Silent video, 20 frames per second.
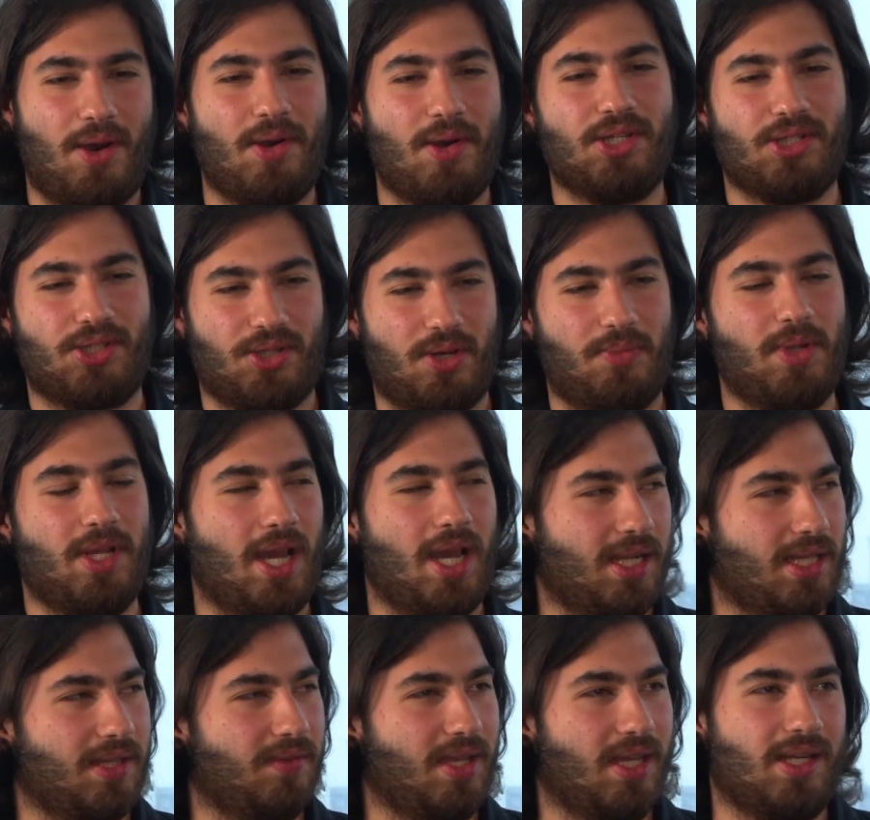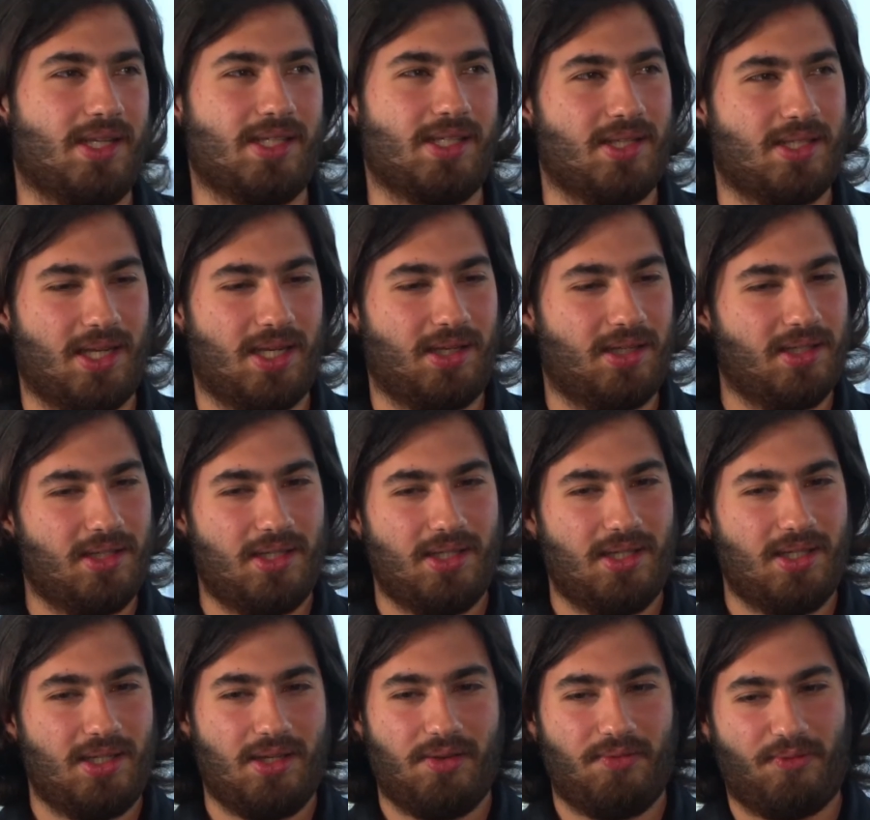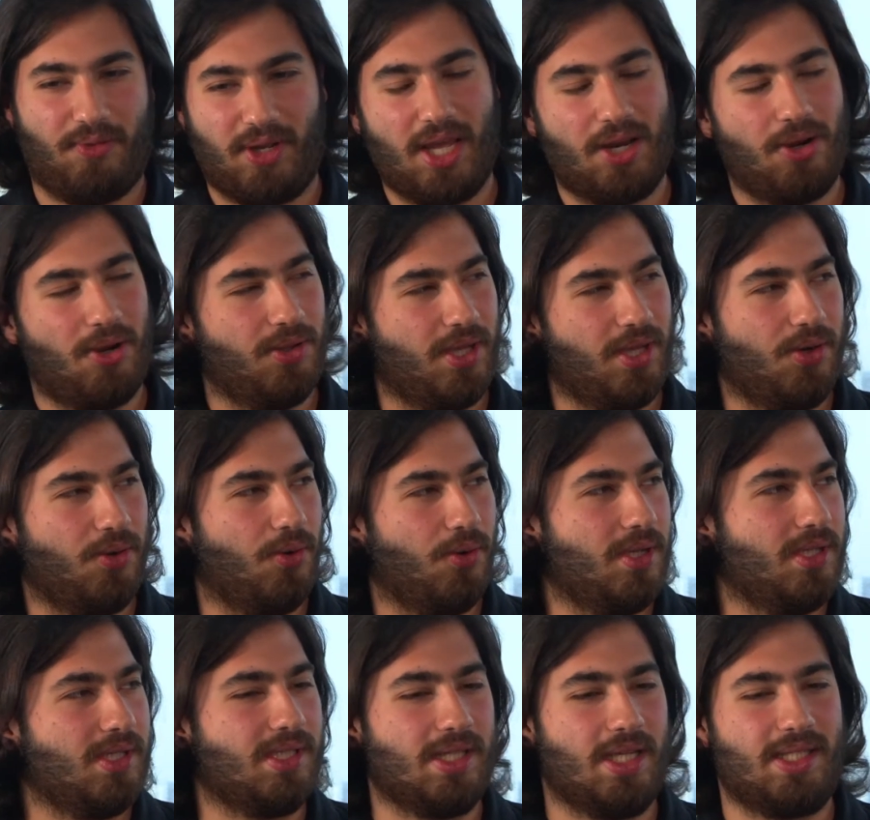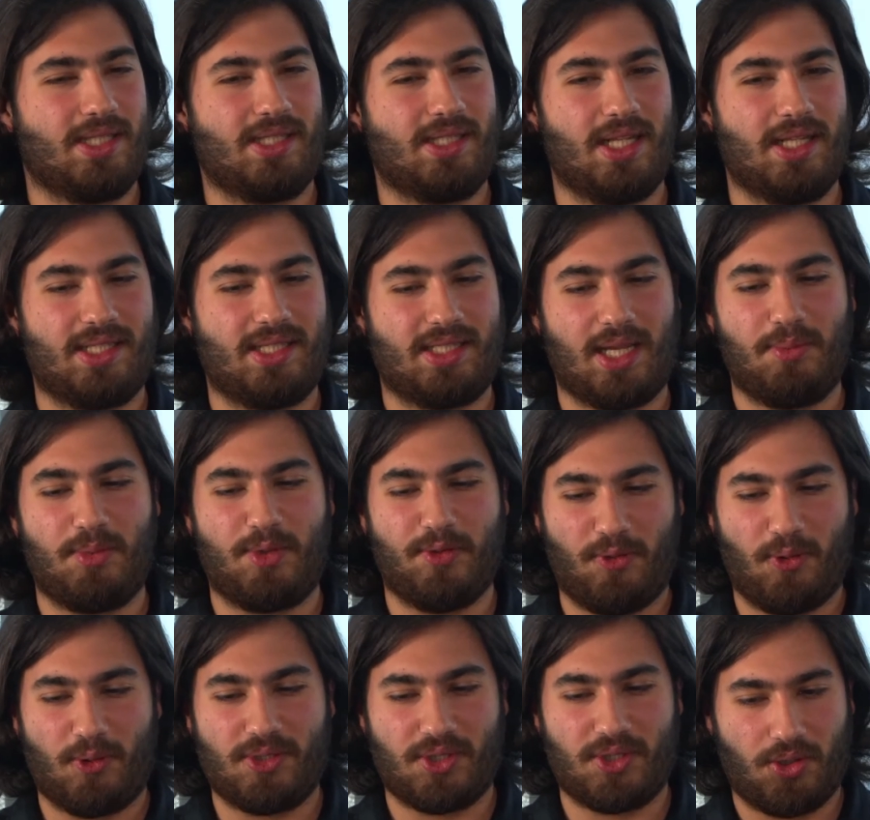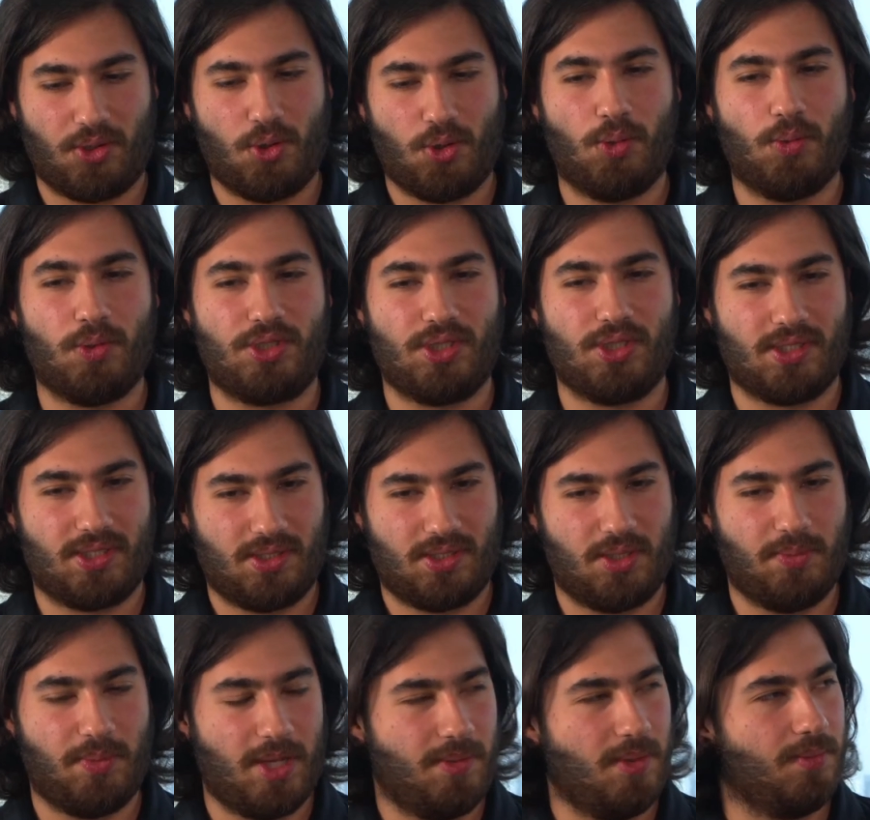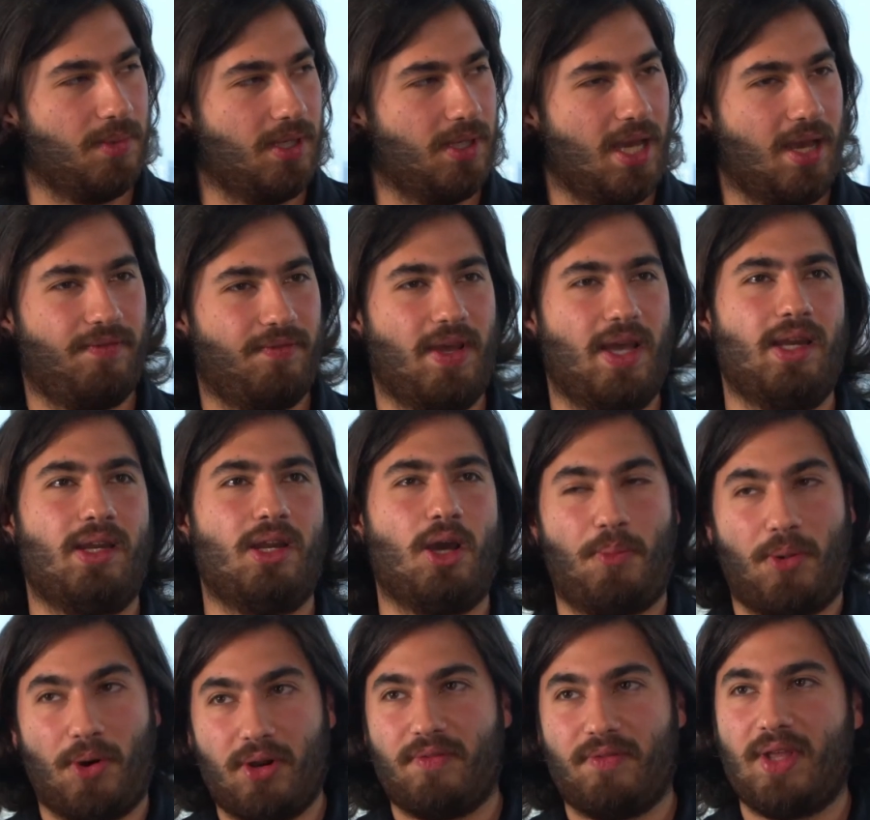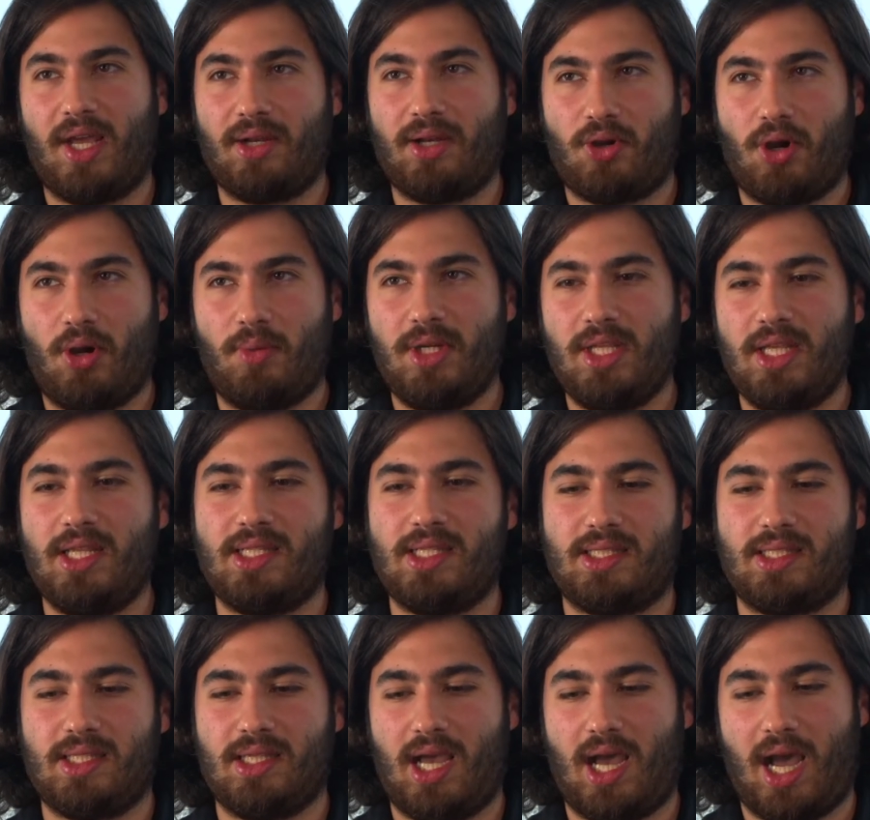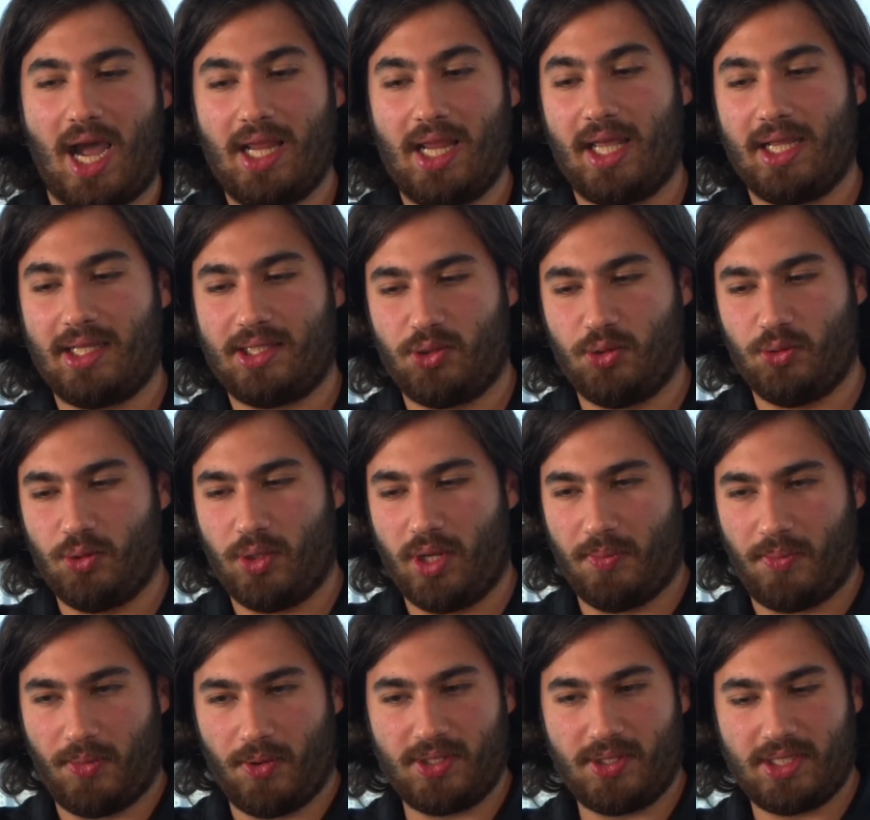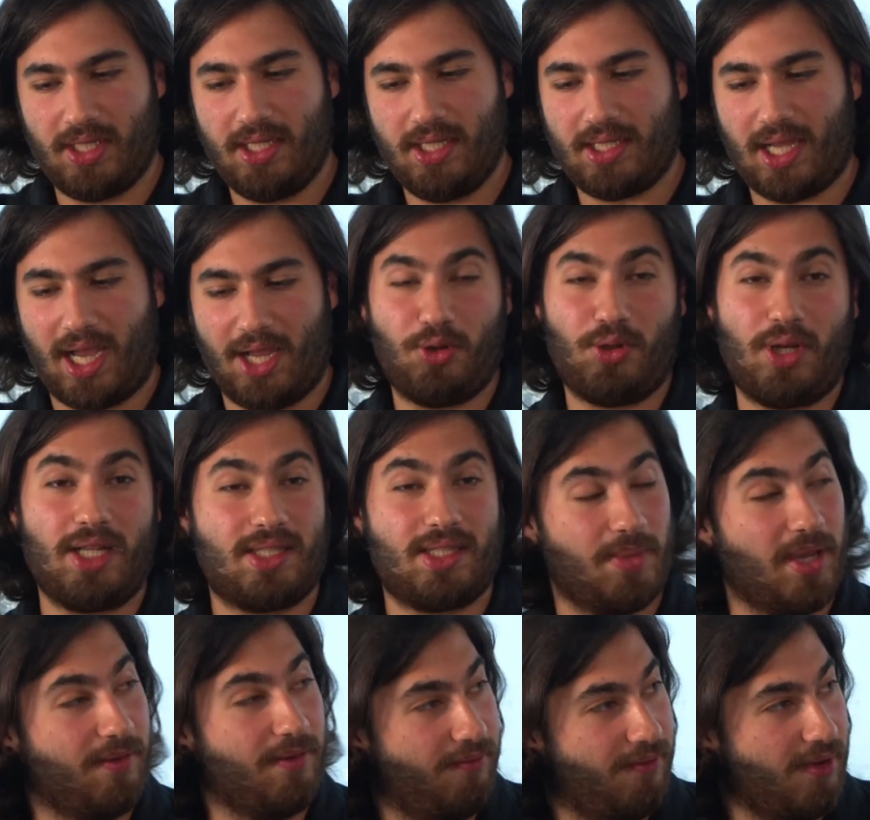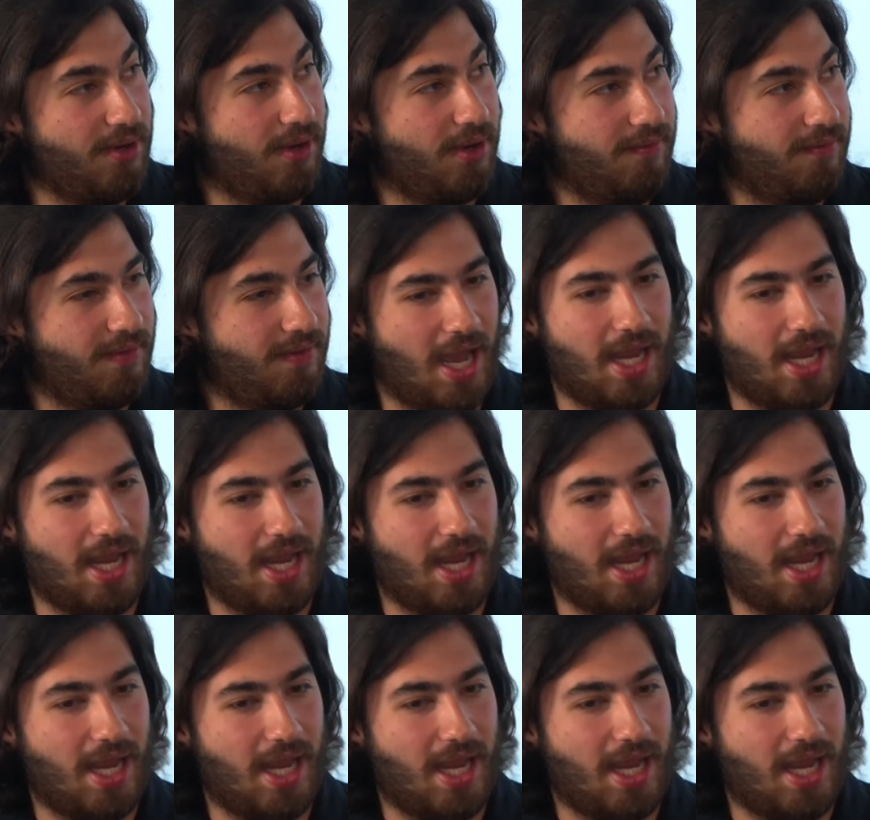I just started being active again, because I was like, forget all that noise. It's time to focus on the goal, which is to make people laugh. And a part of that comedy is I like to impersonate. I don't like to make fun of.